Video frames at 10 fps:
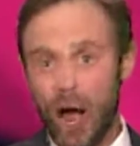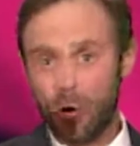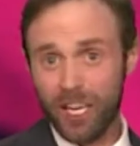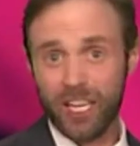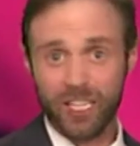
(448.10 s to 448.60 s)
All right,
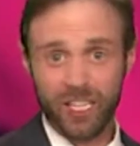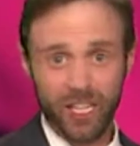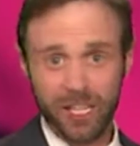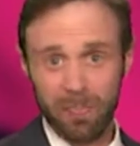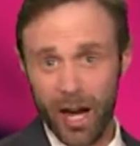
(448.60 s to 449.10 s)
how are we going to
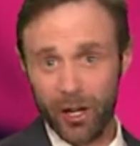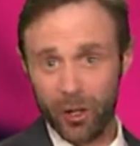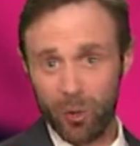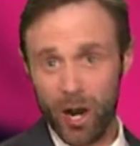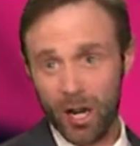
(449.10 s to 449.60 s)
get kids to
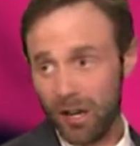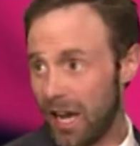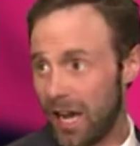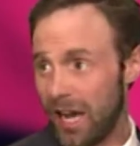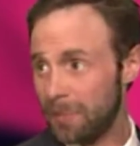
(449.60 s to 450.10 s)
buy
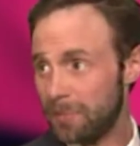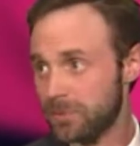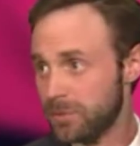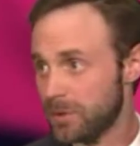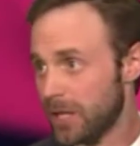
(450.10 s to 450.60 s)
underwear?
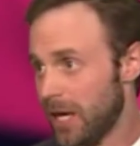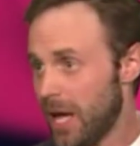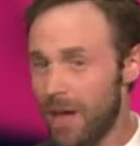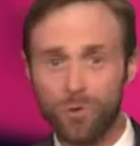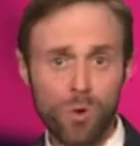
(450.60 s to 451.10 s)

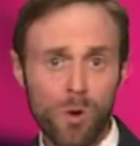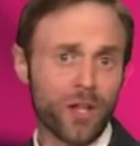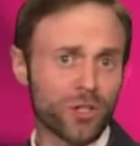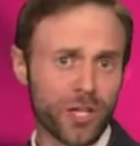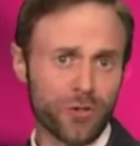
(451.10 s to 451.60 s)
Have a
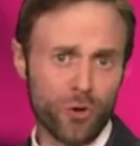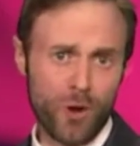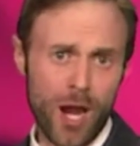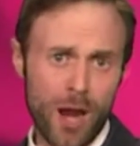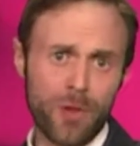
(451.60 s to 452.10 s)
woman that looks like
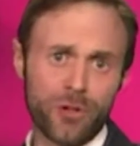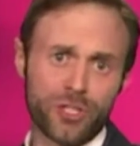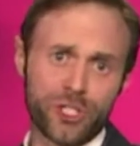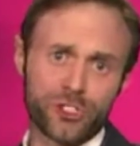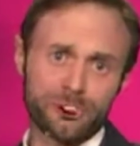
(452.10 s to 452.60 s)
their
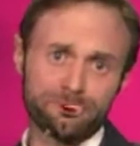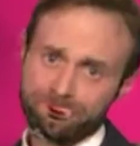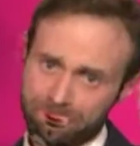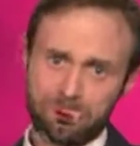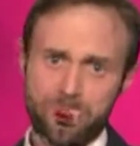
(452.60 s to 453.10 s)
grandmother touch
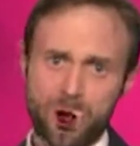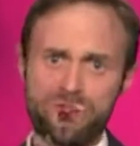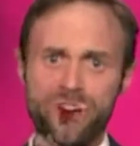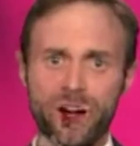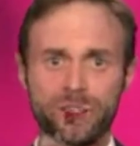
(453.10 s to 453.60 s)
it.
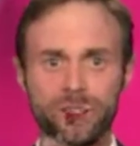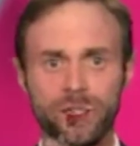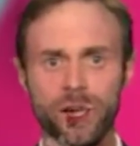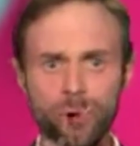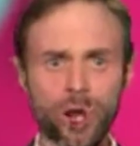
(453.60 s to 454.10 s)

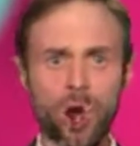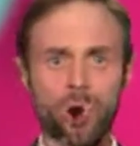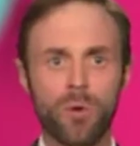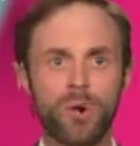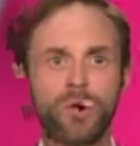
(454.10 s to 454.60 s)
Perfect. Here we
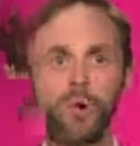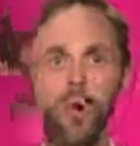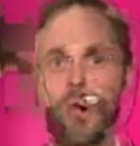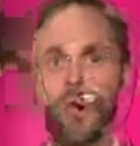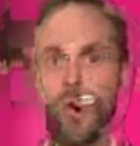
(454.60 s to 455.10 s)
go.
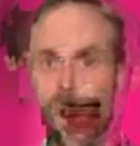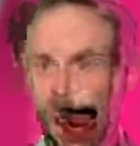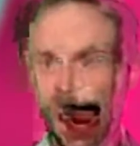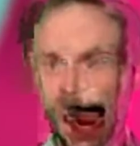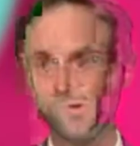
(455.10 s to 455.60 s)
It's question
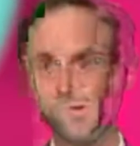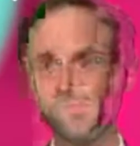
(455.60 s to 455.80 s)
9.